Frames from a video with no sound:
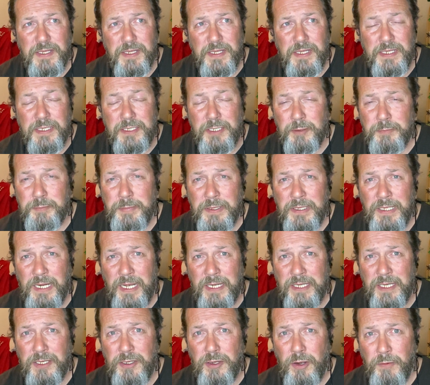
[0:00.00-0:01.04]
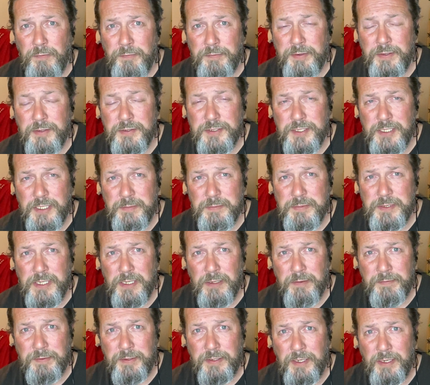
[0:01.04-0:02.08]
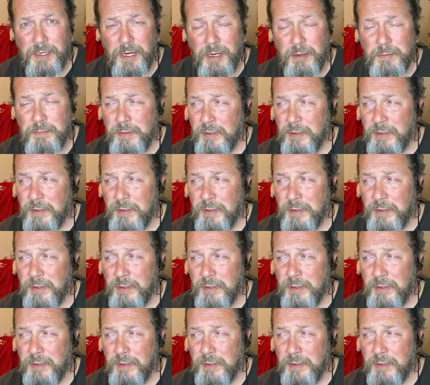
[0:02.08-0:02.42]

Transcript: it could be lack of confidence in himself, I don't know.